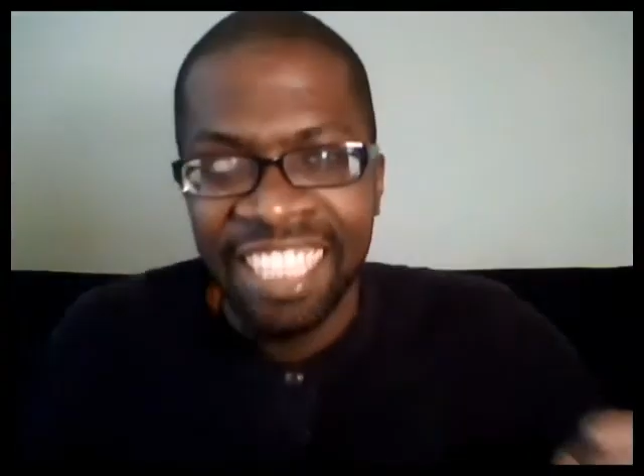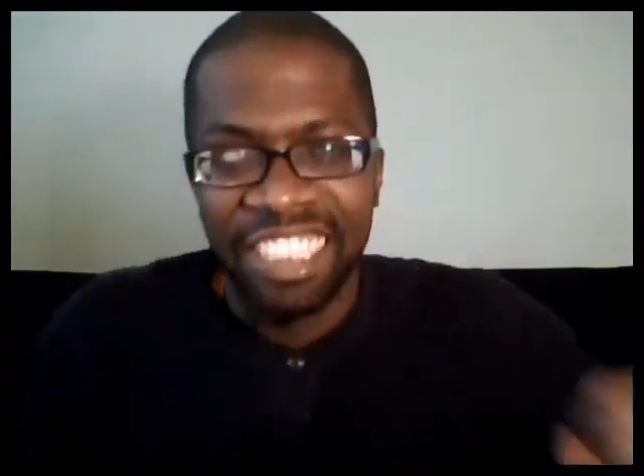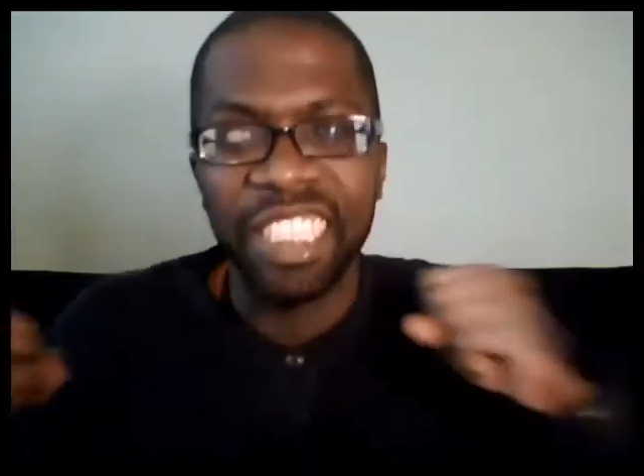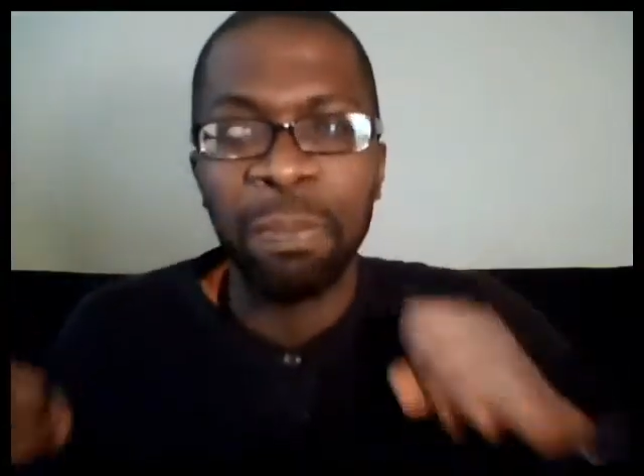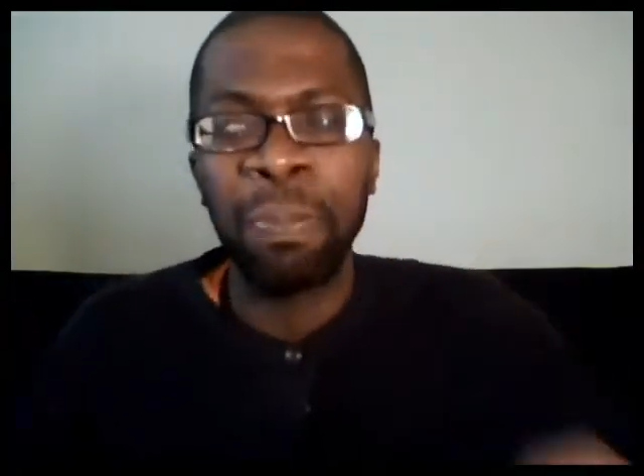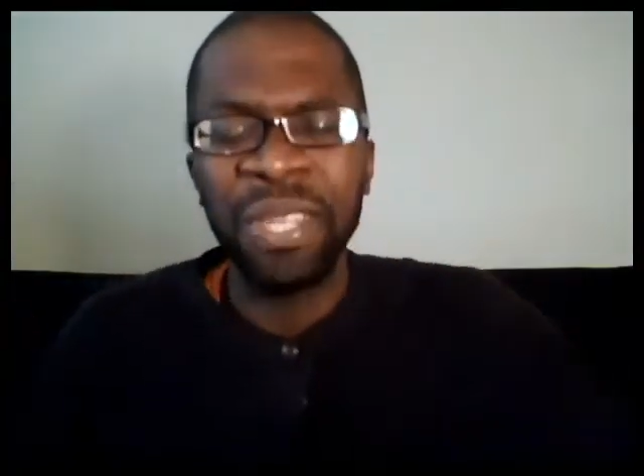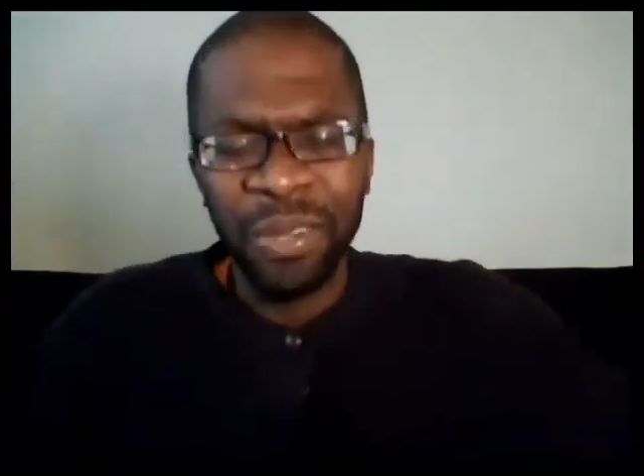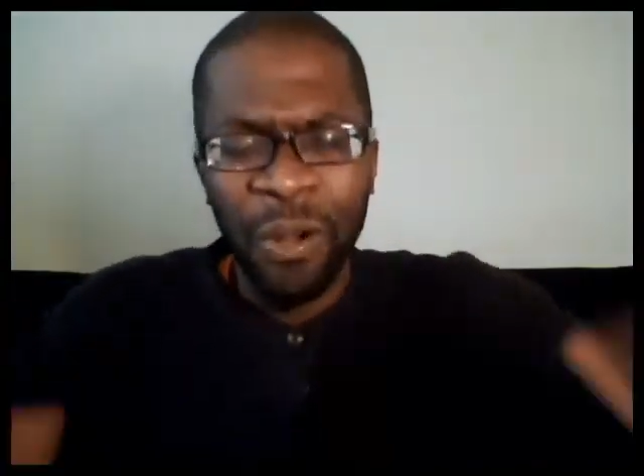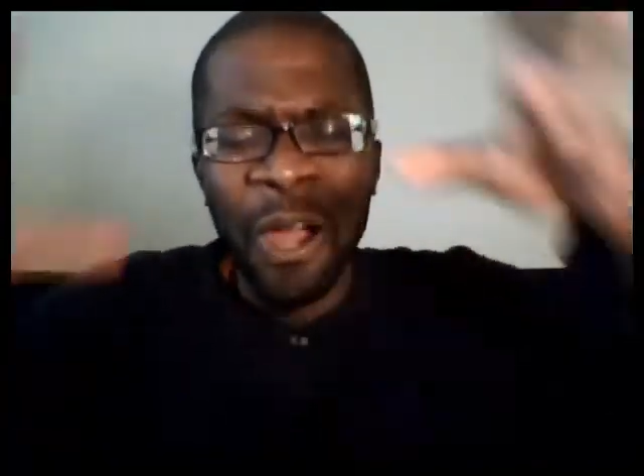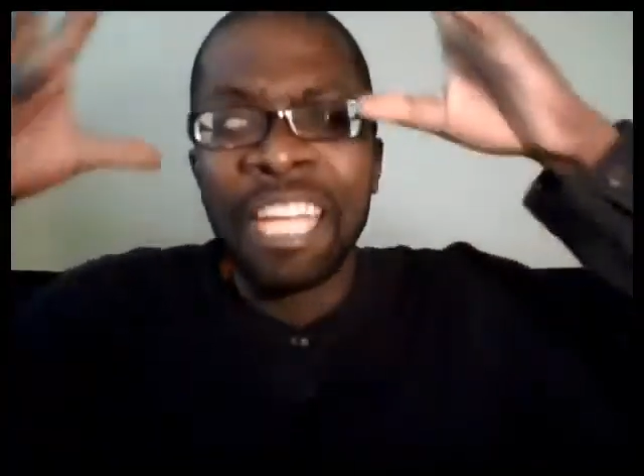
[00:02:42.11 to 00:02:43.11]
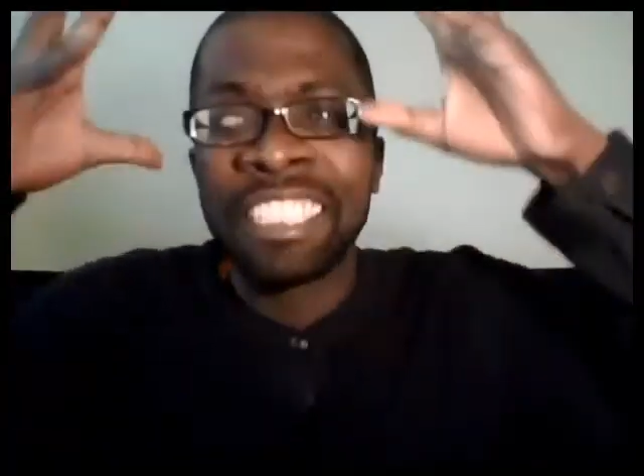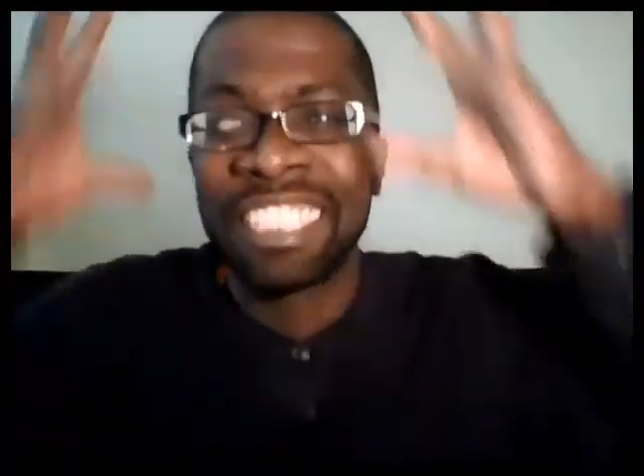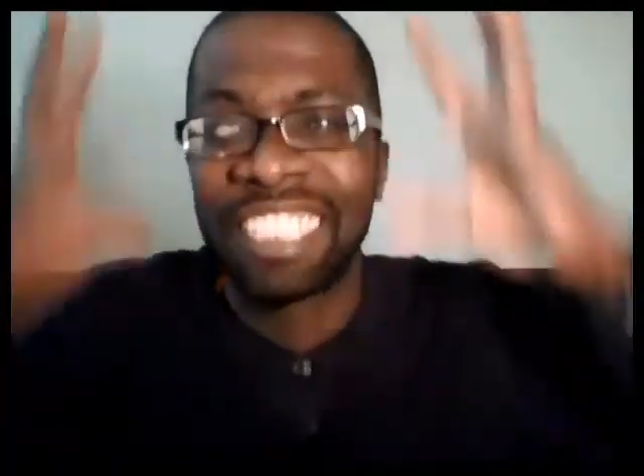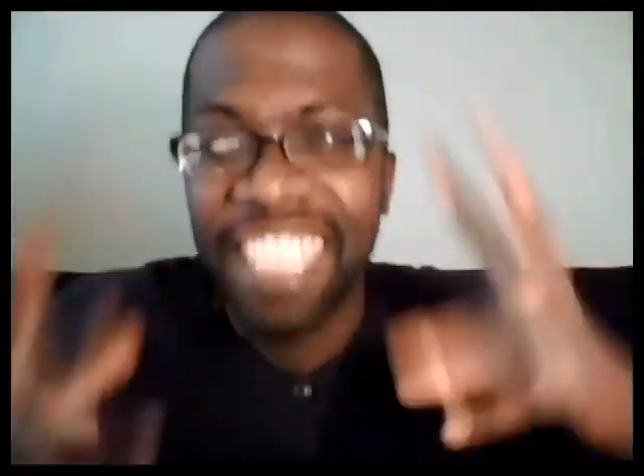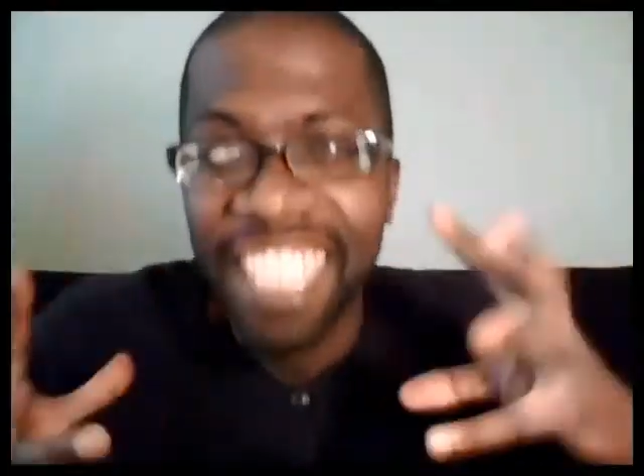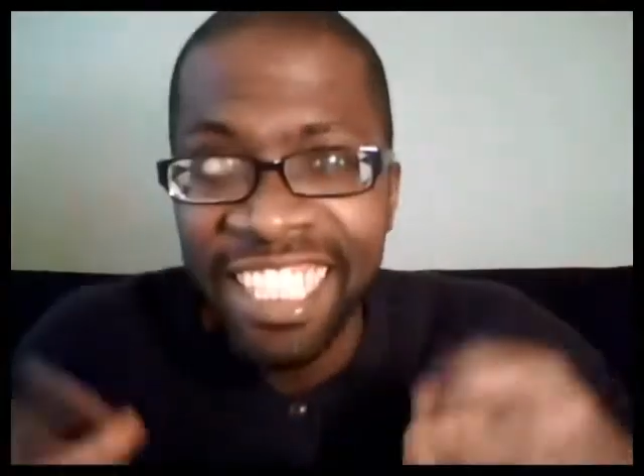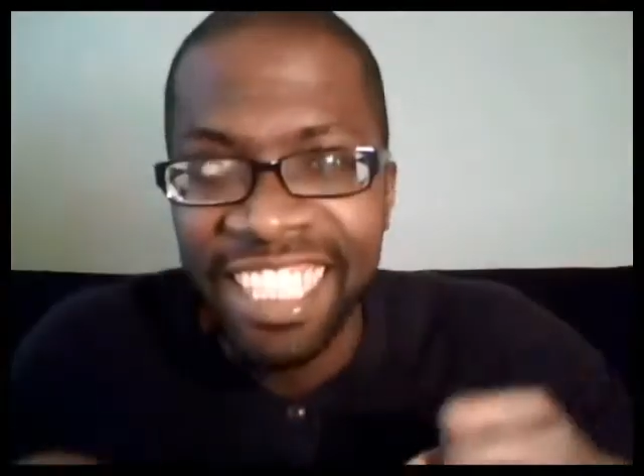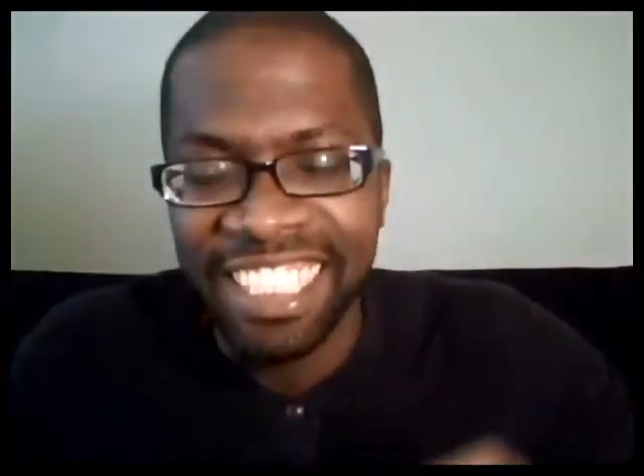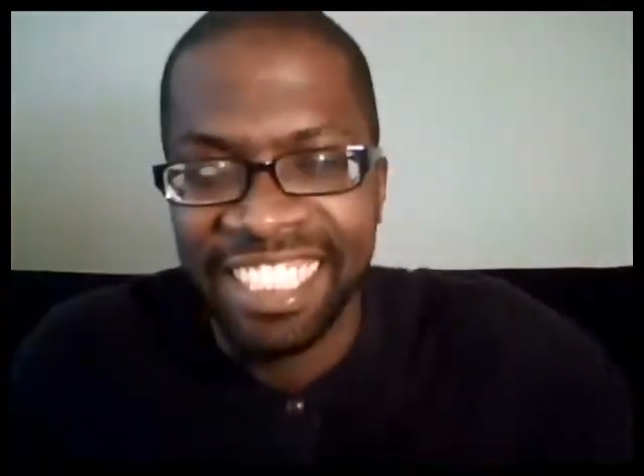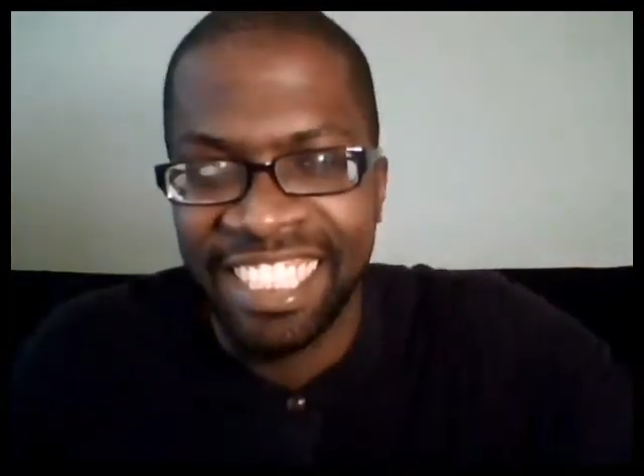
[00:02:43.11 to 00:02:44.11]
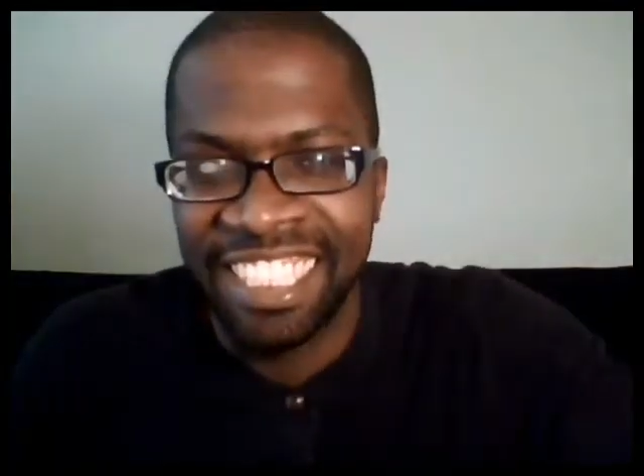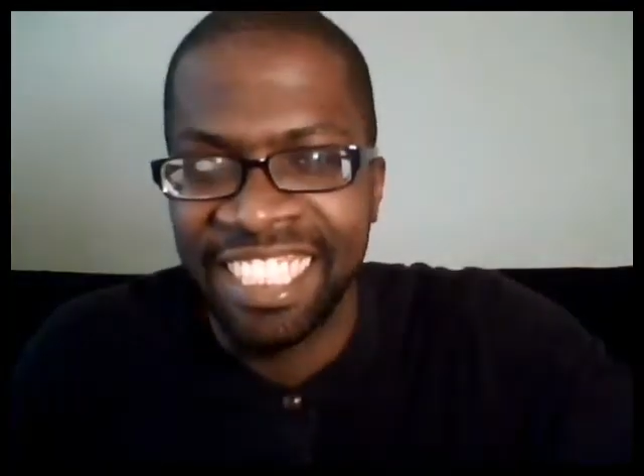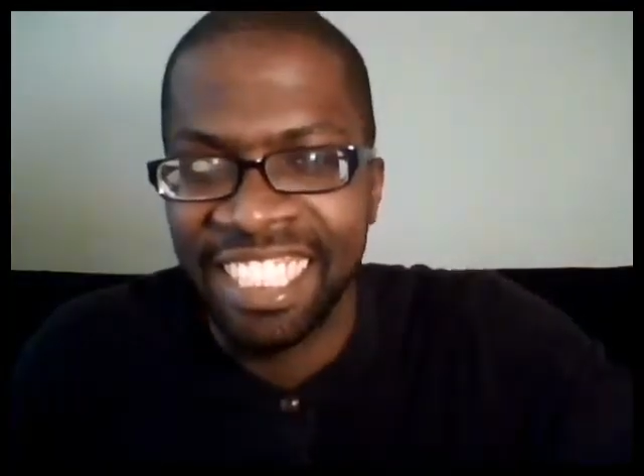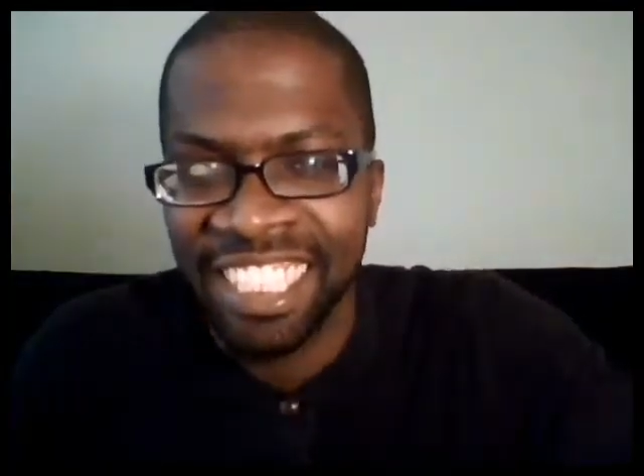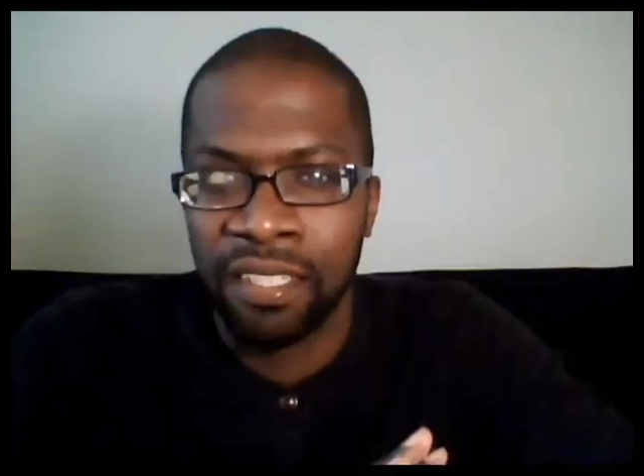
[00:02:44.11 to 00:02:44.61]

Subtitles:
Just pure genius.